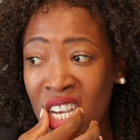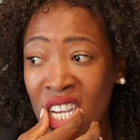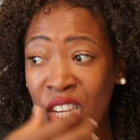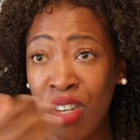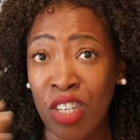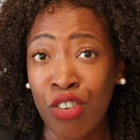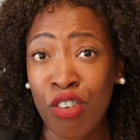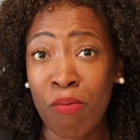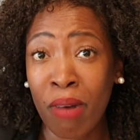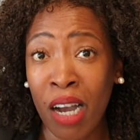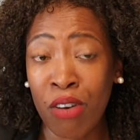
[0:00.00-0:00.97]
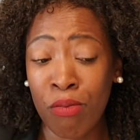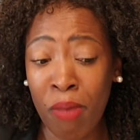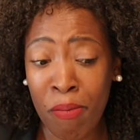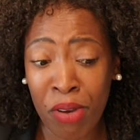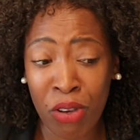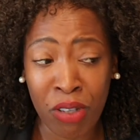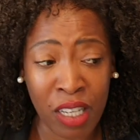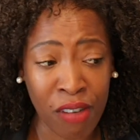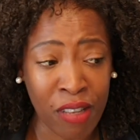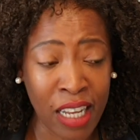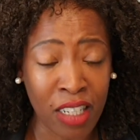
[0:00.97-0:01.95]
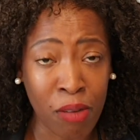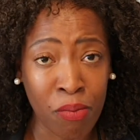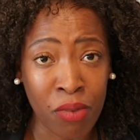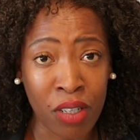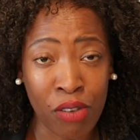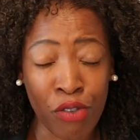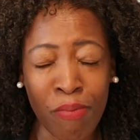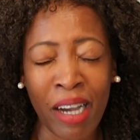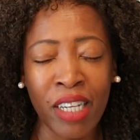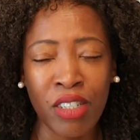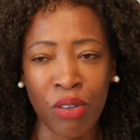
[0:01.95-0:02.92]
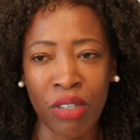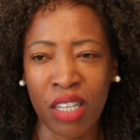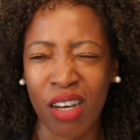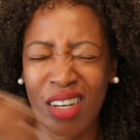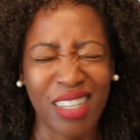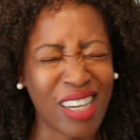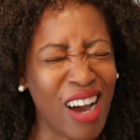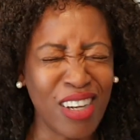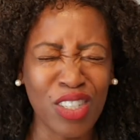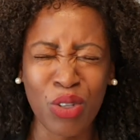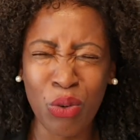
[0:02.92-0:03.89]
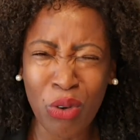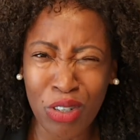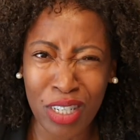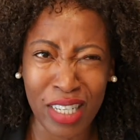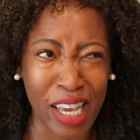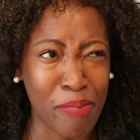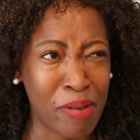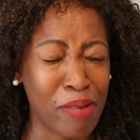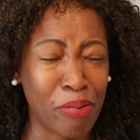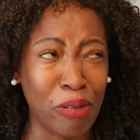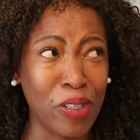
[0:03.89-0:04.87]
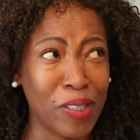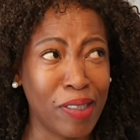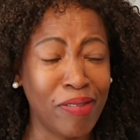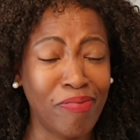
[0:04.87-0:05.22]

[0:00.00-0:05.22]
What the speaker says: you need to remember yourself that remind yourself, I can't talk today, people.